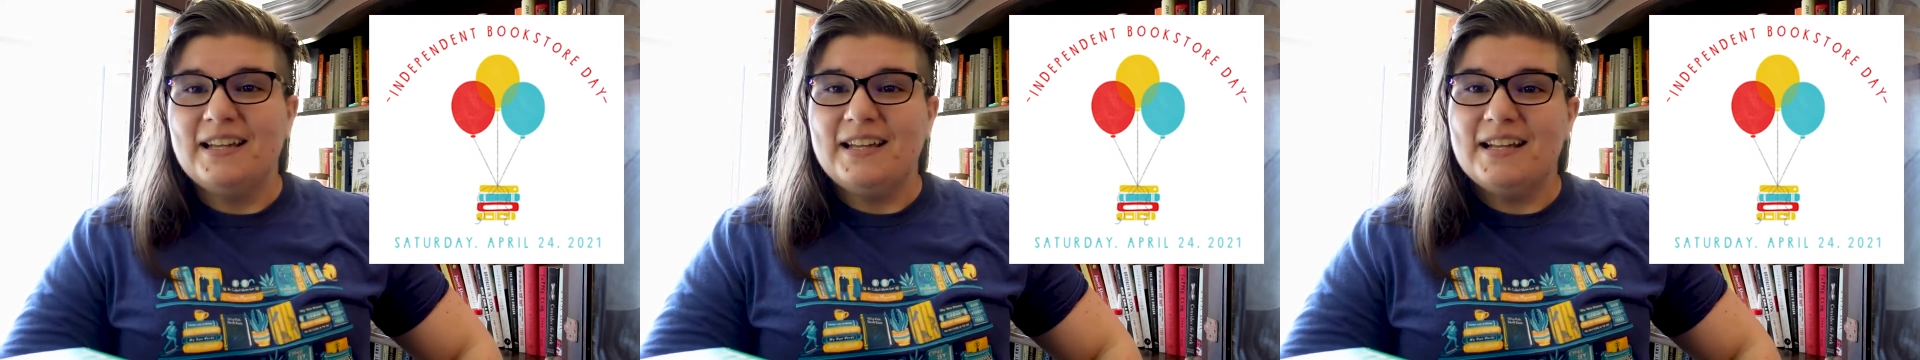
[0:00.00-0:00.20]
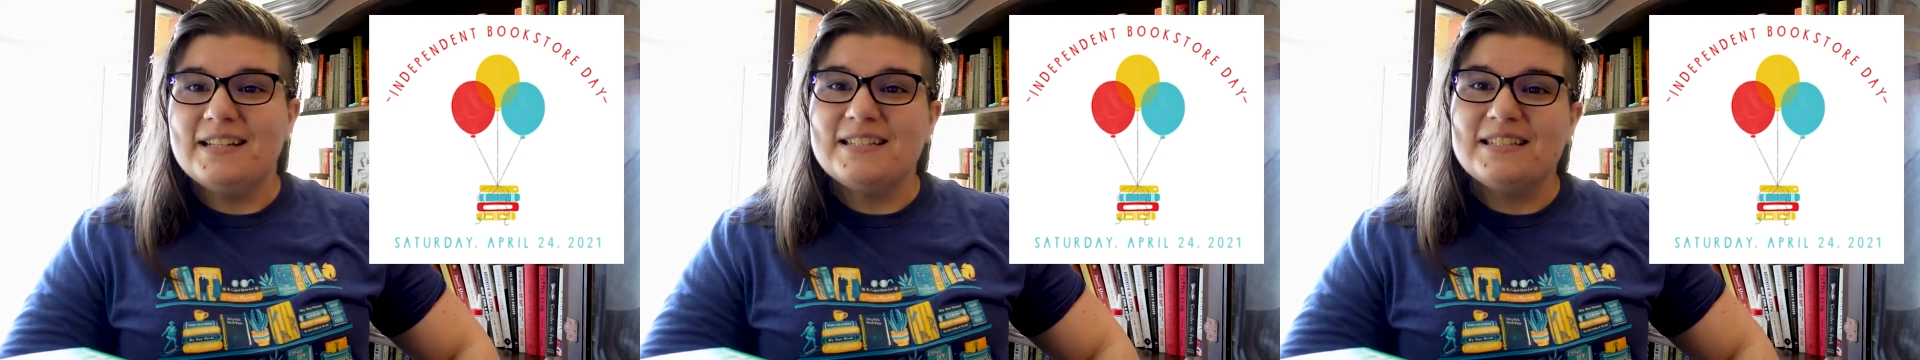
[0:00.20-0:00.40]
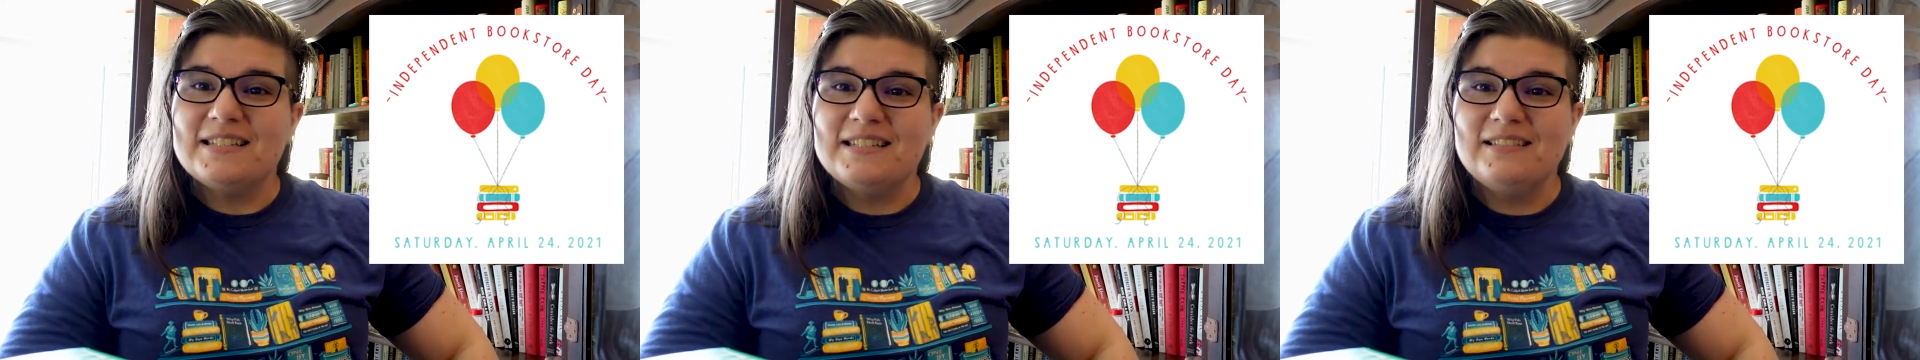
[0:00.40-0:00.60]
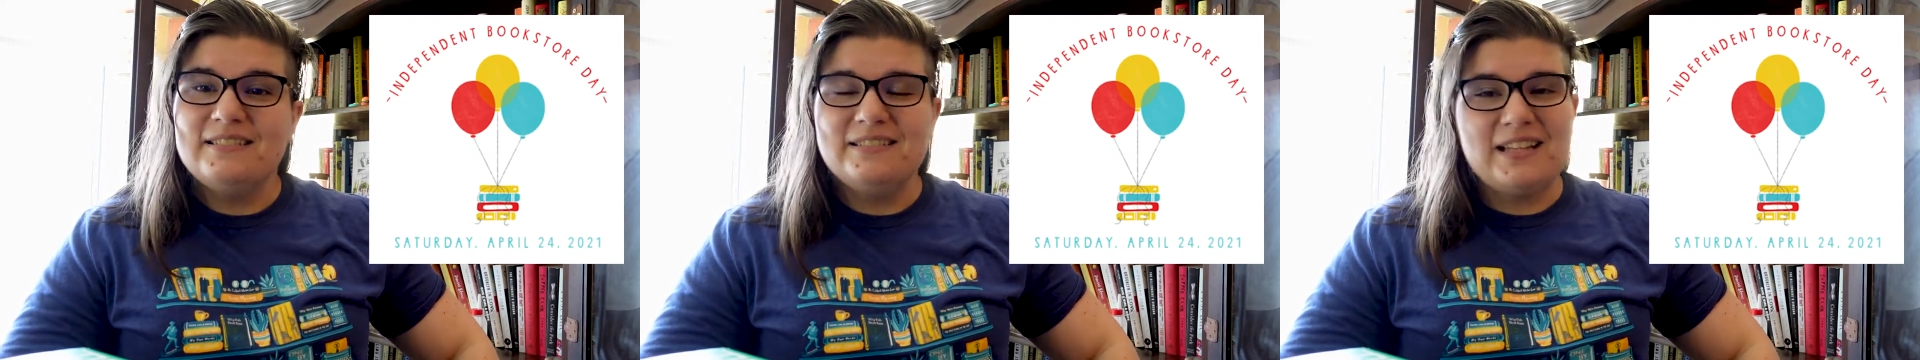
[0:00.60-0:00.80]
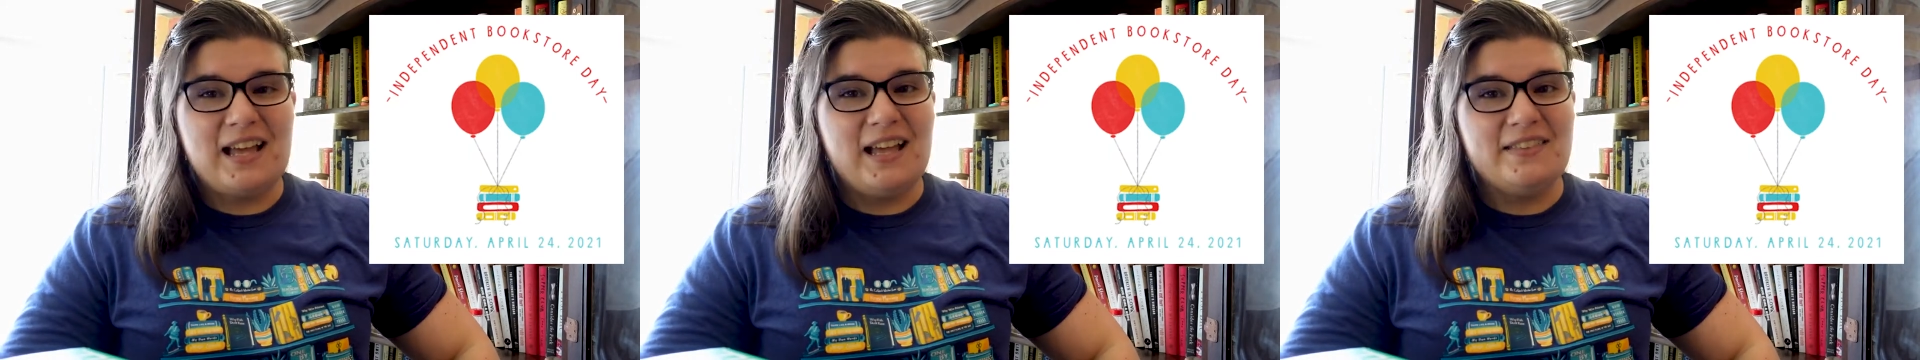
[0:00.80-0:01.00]
it's still
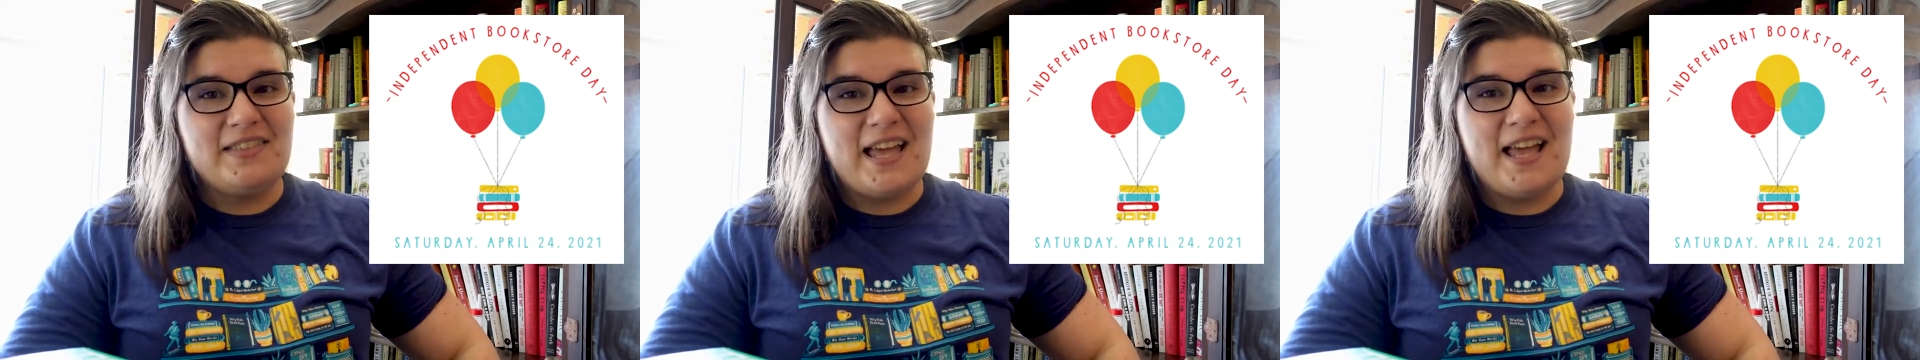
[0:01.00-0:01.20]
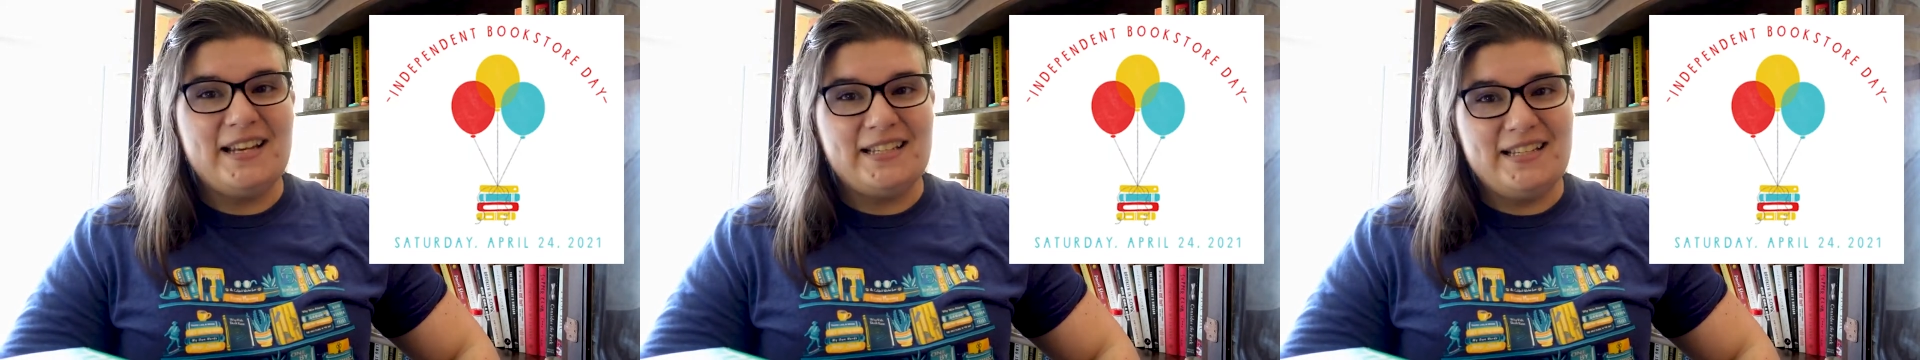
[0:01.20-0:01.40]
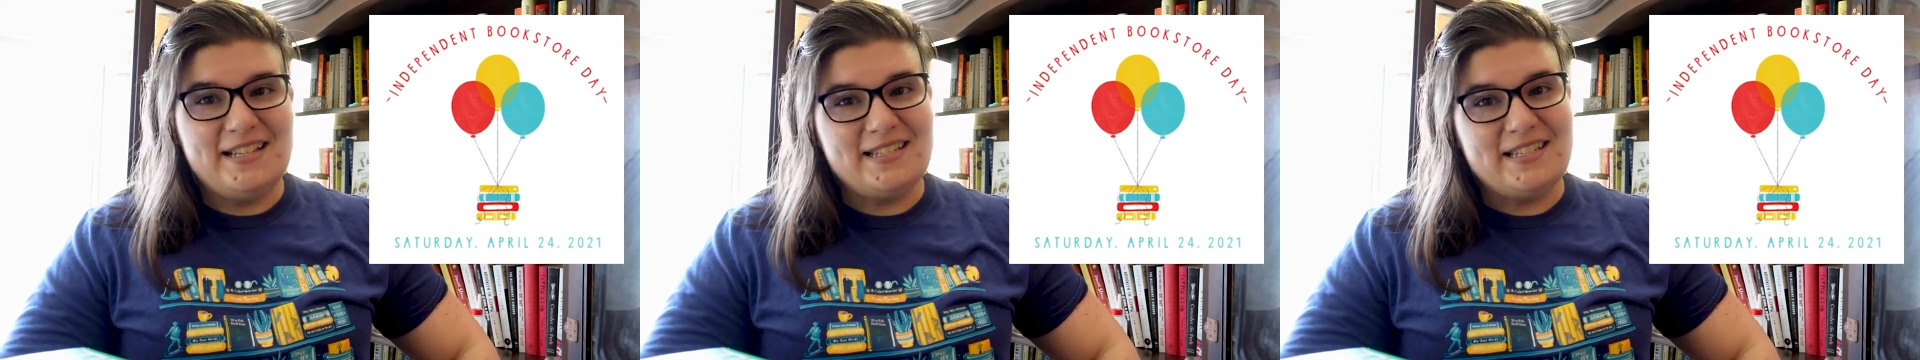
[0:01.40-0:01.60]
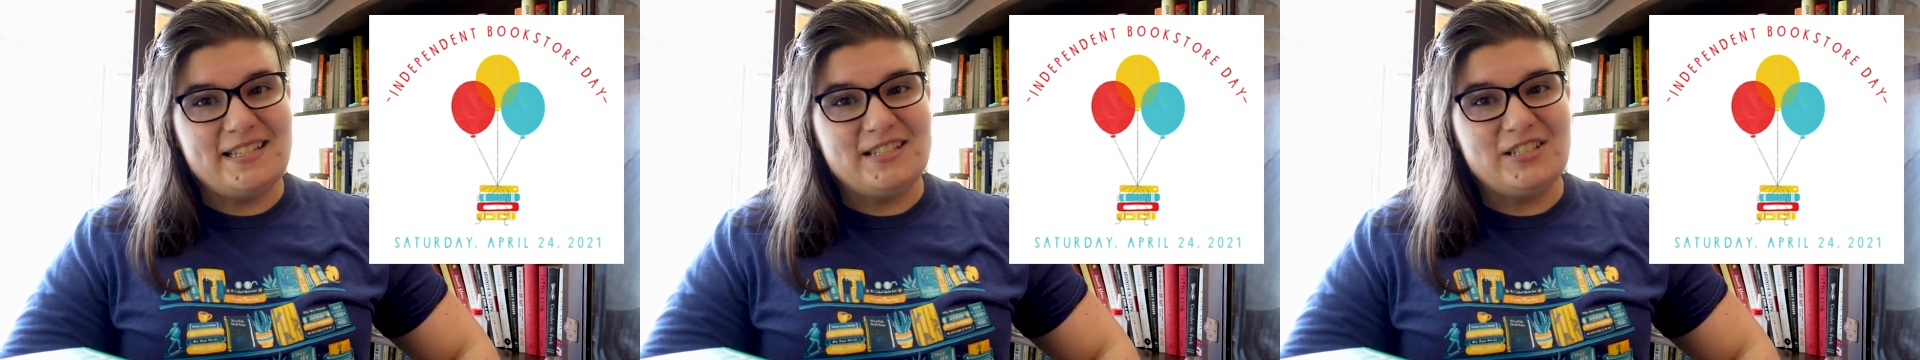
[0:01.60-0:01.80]
not that easy